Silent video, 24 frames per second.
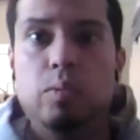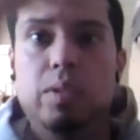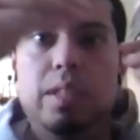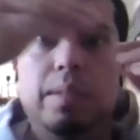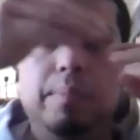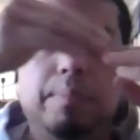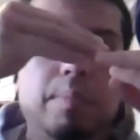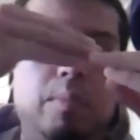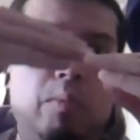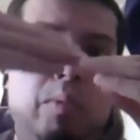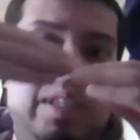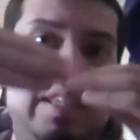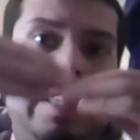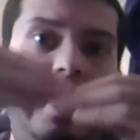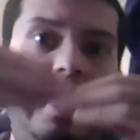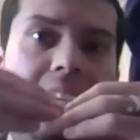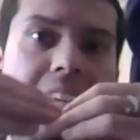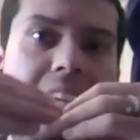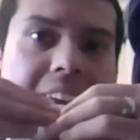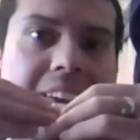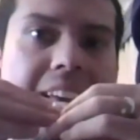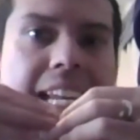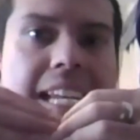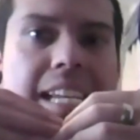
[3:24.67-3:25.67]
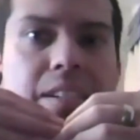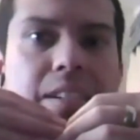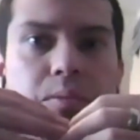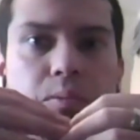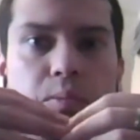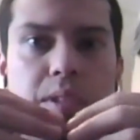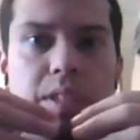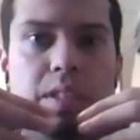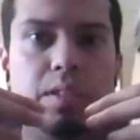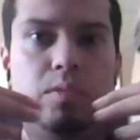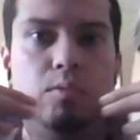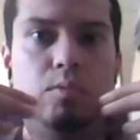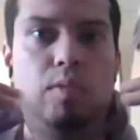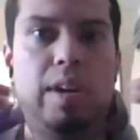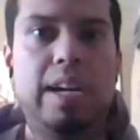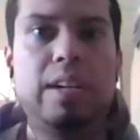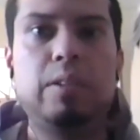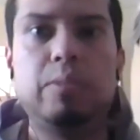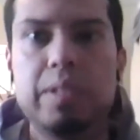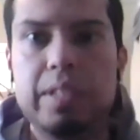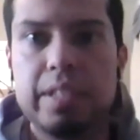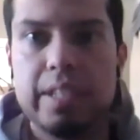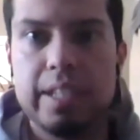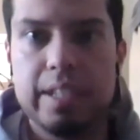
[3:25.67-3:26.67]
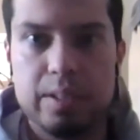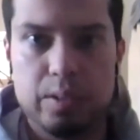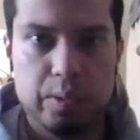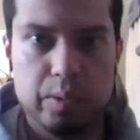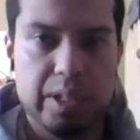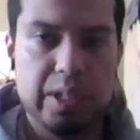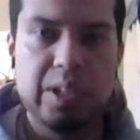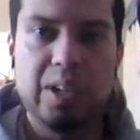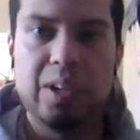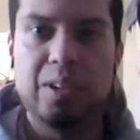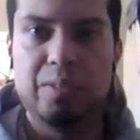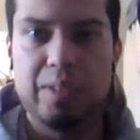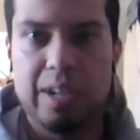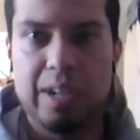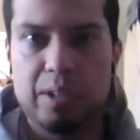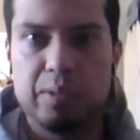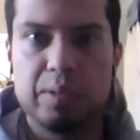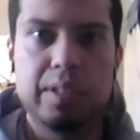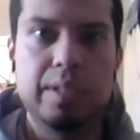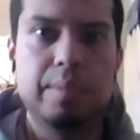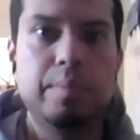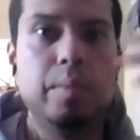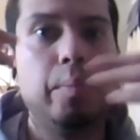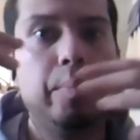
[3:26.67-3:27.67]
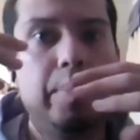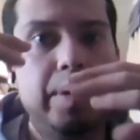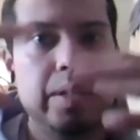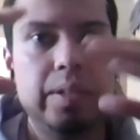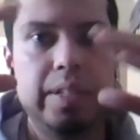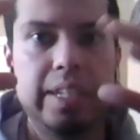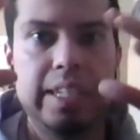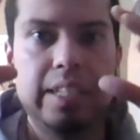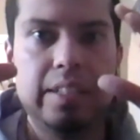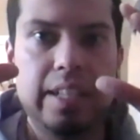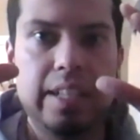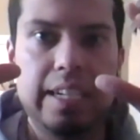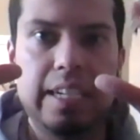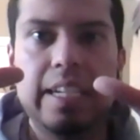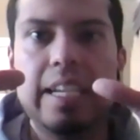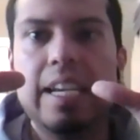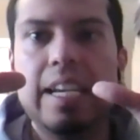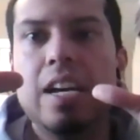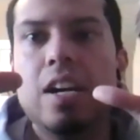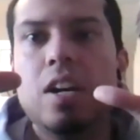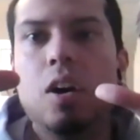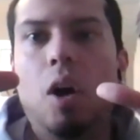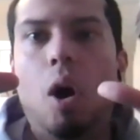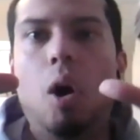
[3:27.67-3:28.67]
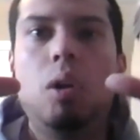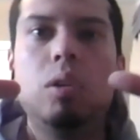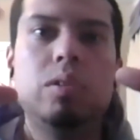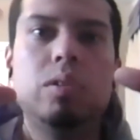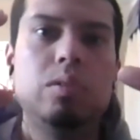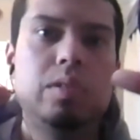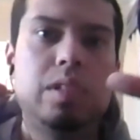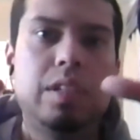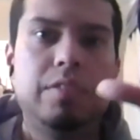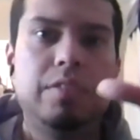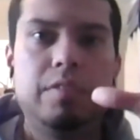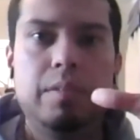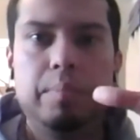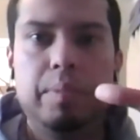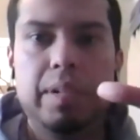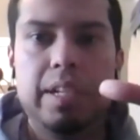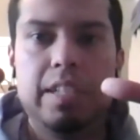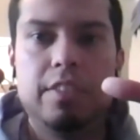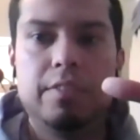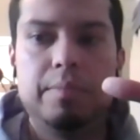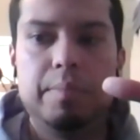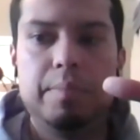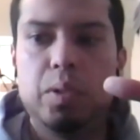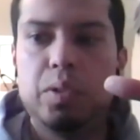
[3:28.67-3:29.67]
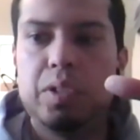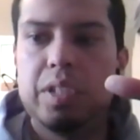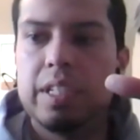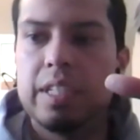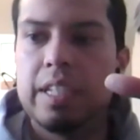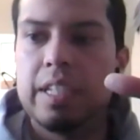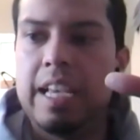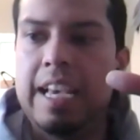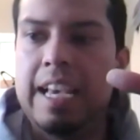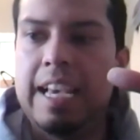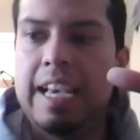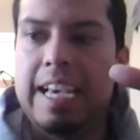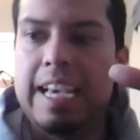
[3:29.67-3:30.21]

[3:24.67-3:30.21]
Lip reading: With the requisite, is what you call it, requisite mobility, like all those different planes of motion.